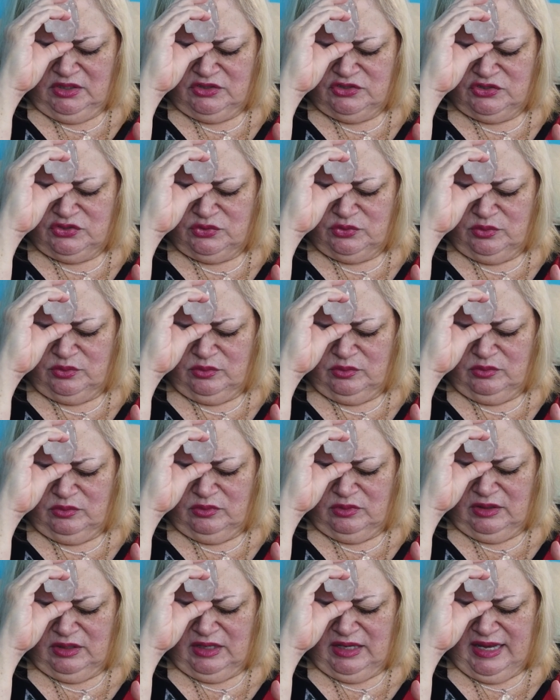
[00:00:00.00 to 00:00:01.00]
to
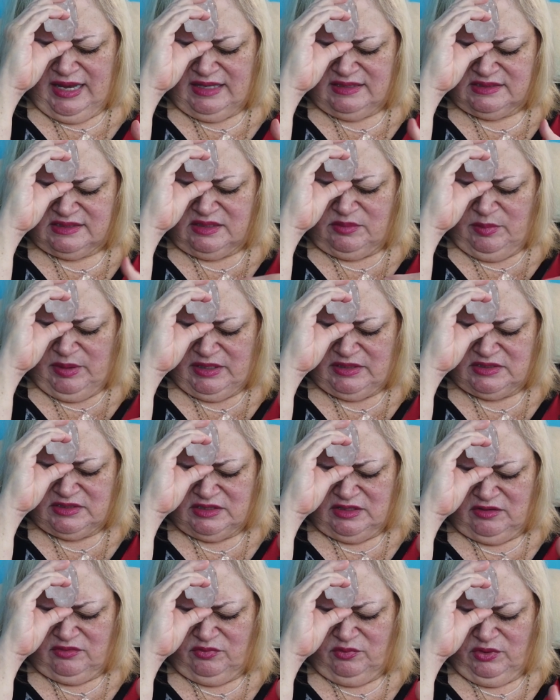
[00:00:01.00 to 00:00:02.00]
ask myself,